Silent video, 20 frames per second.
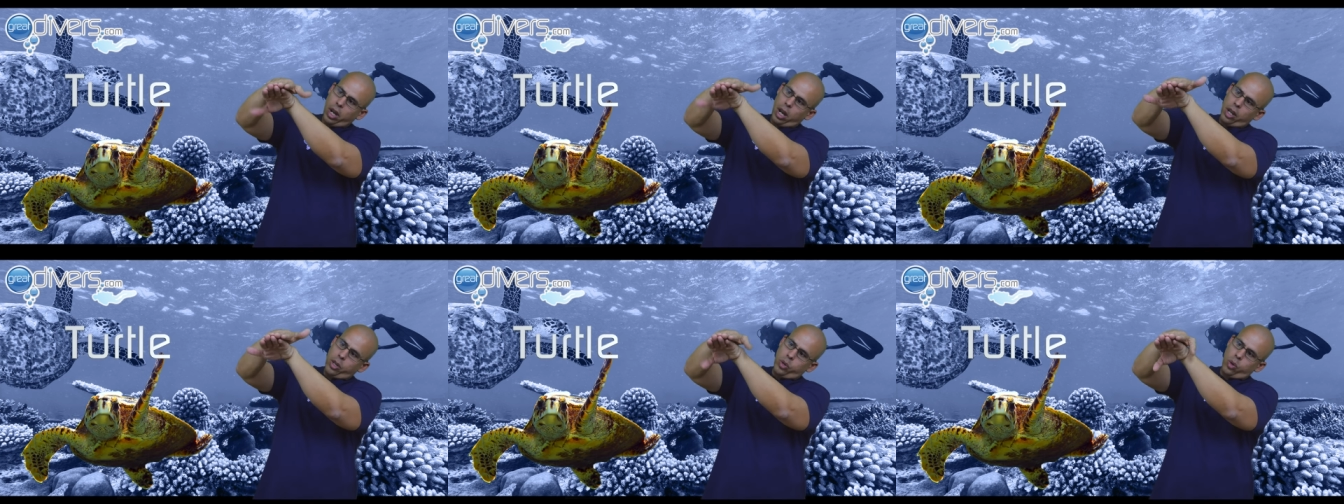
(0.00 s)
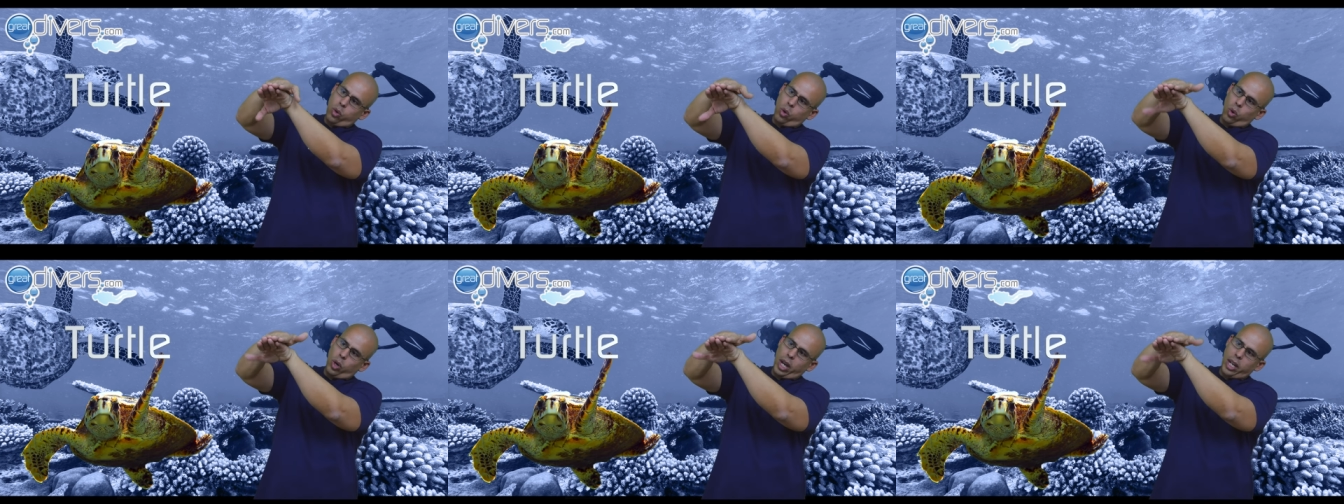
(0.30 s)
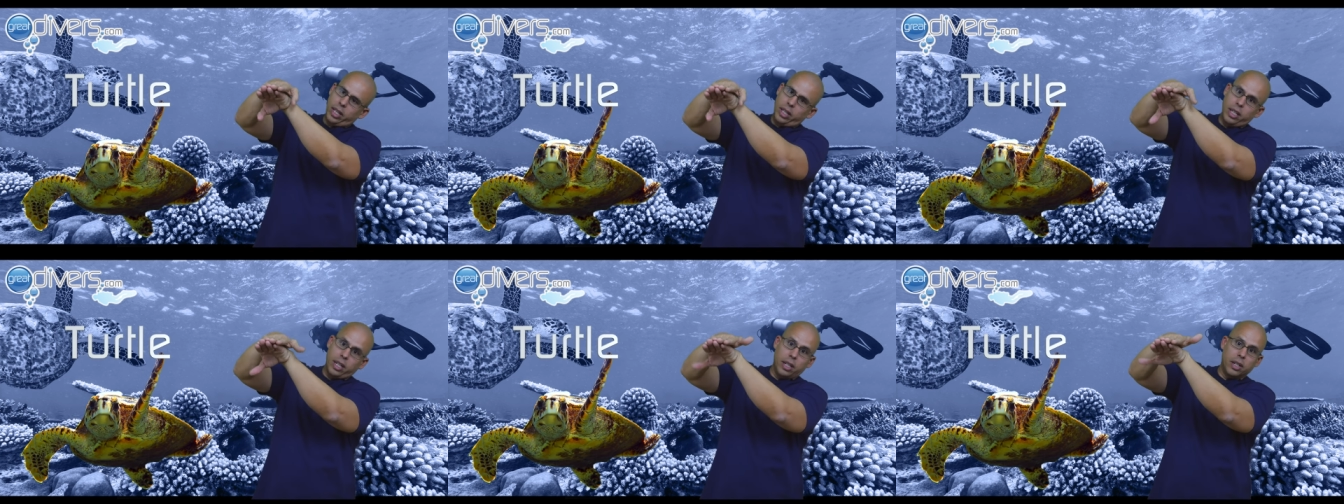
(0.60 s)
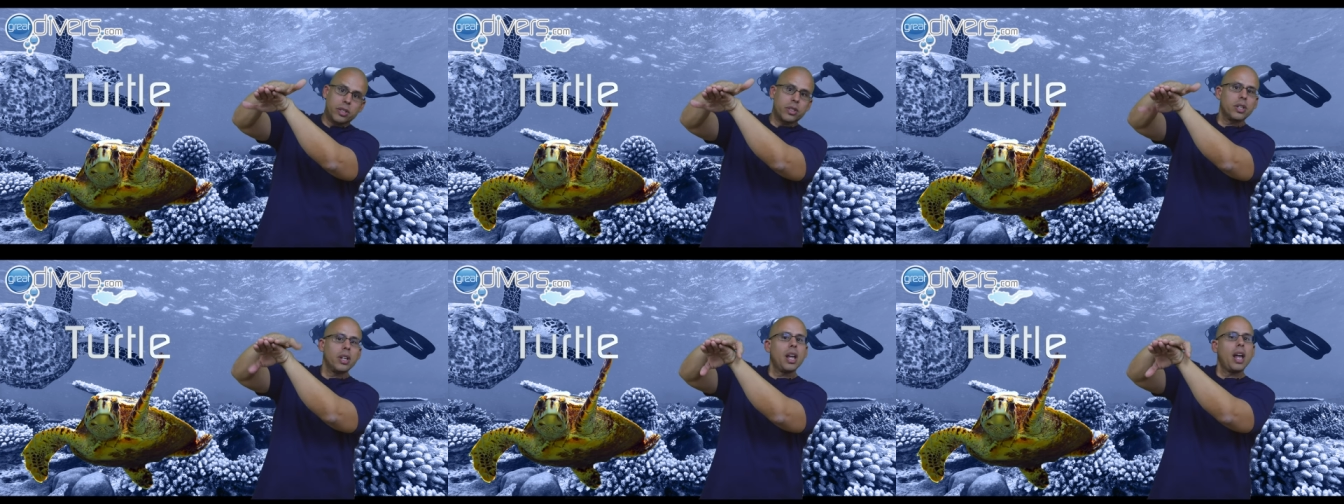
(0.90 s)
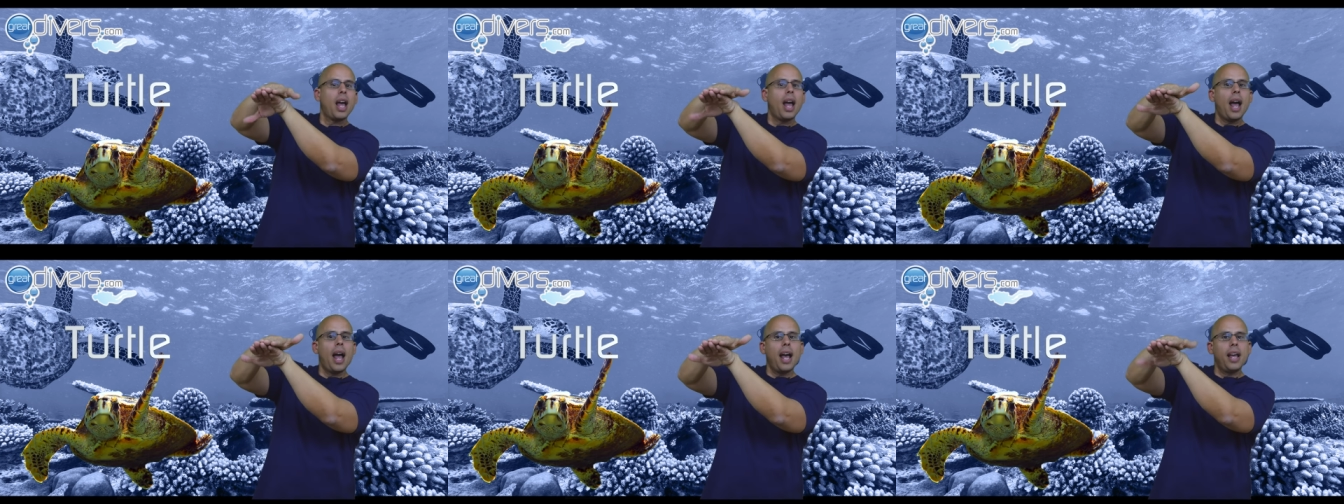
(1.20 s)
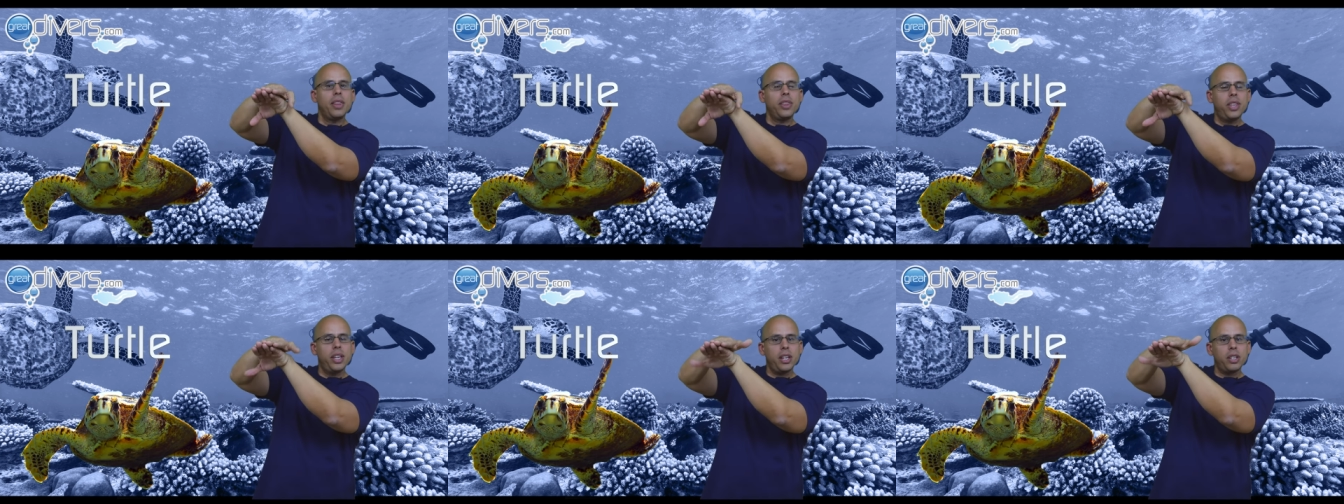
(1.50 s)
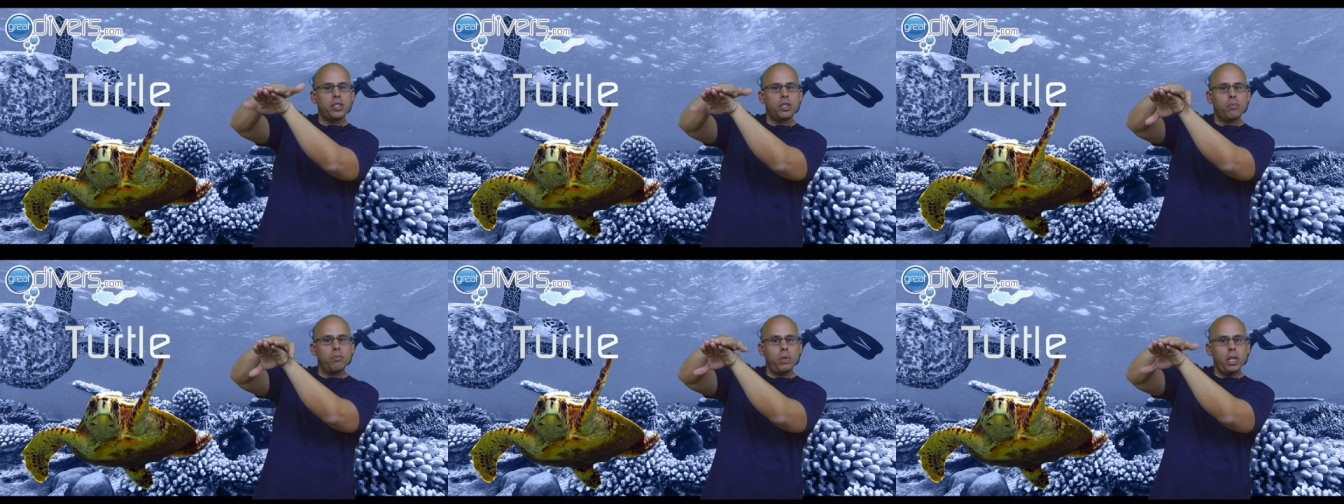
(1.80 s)
and you go like this, and
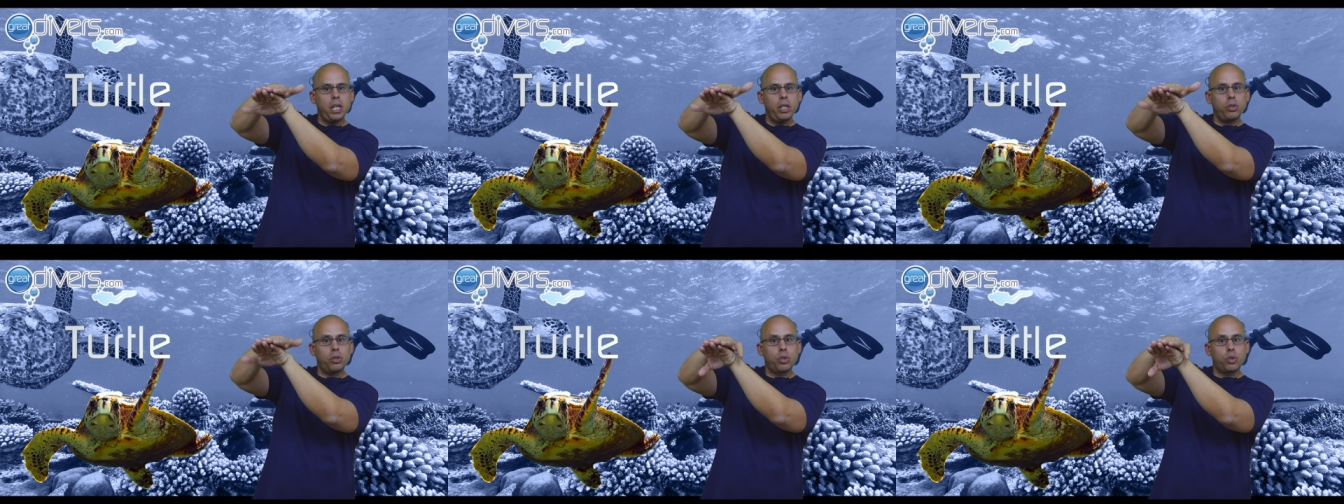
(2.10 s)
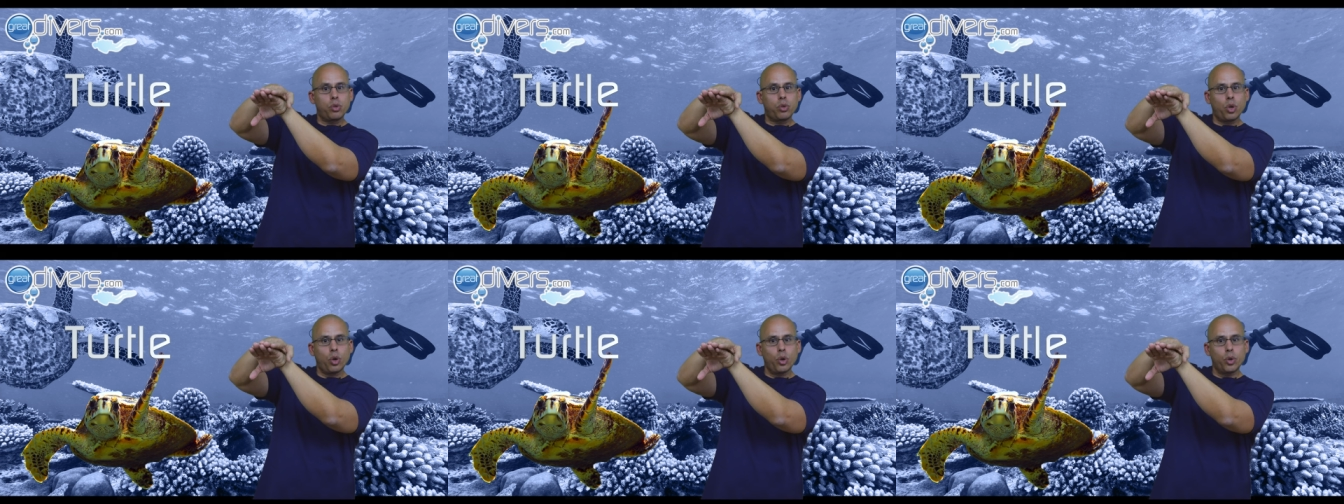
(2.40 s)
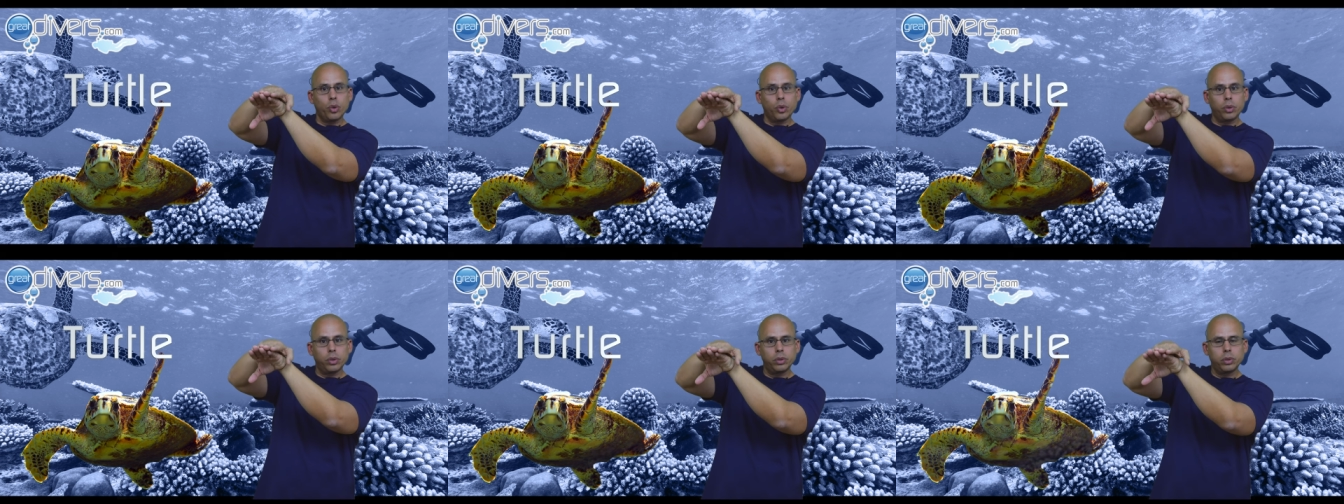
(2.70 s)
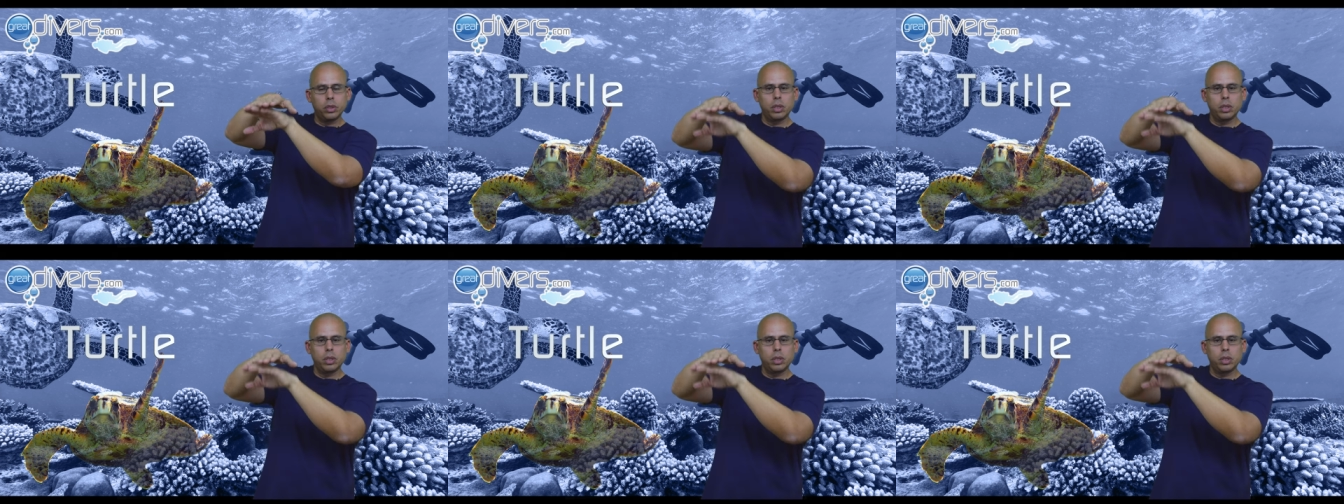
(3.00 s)
this means turtle.